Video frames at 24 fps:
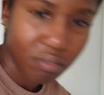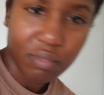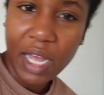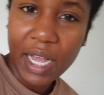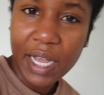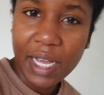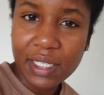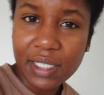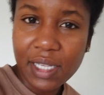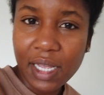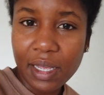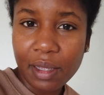I
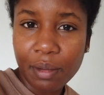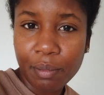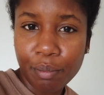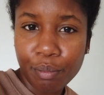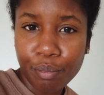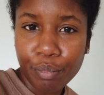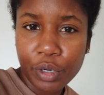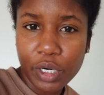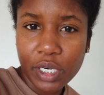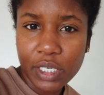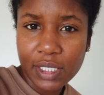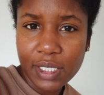guess I can
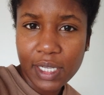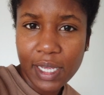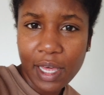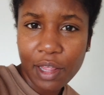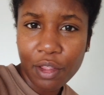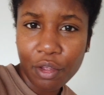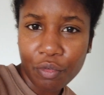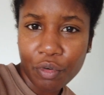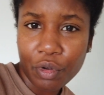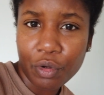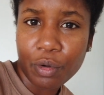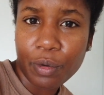put it
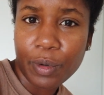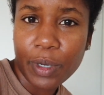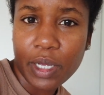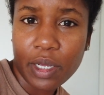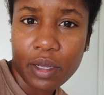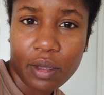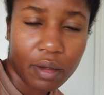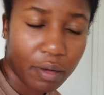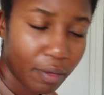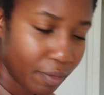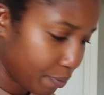together real quick.